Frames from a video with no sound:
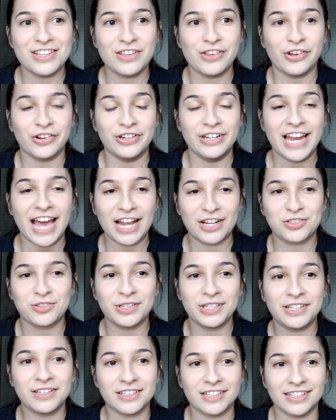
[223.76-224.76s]
you're
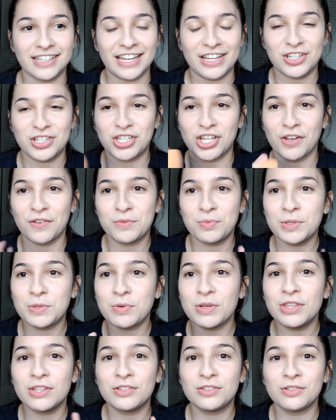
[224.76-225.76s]
naturally gonna like shift
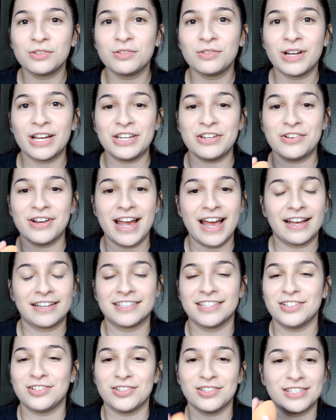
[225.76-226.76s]
between the two, and your
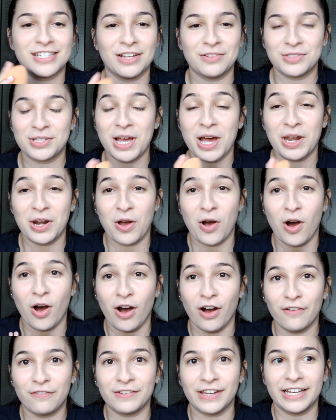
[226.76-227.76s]
accent just sounds kind of
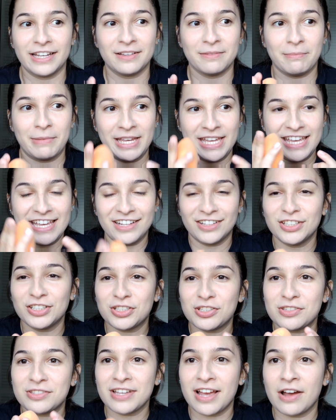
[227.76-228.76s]
off. Like, my
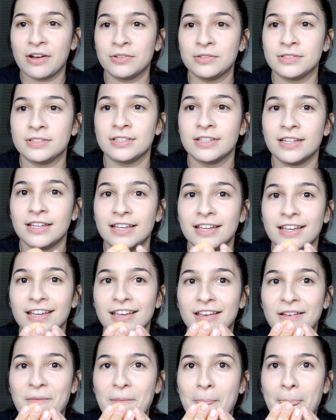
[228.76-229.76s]
English sounds
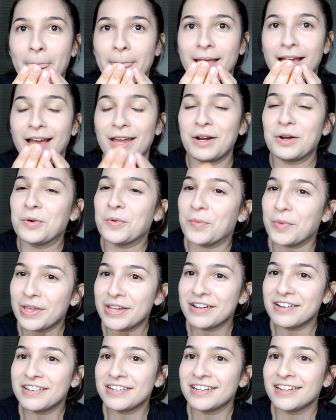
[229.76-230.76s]
kind of
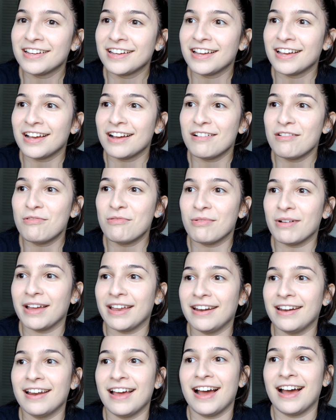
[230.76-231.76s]
weird
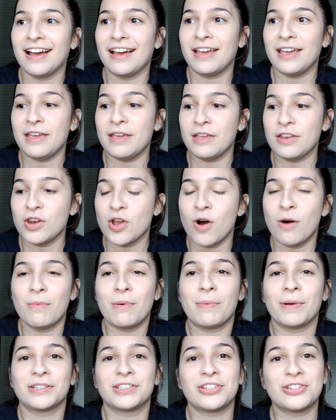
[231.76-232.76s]
when I know I'm
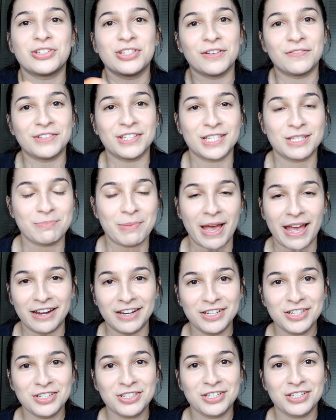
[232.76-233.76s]
about to shift to
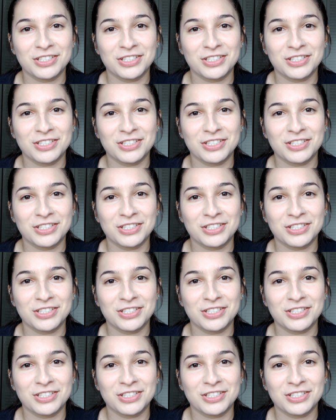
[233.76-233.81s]
Spanish.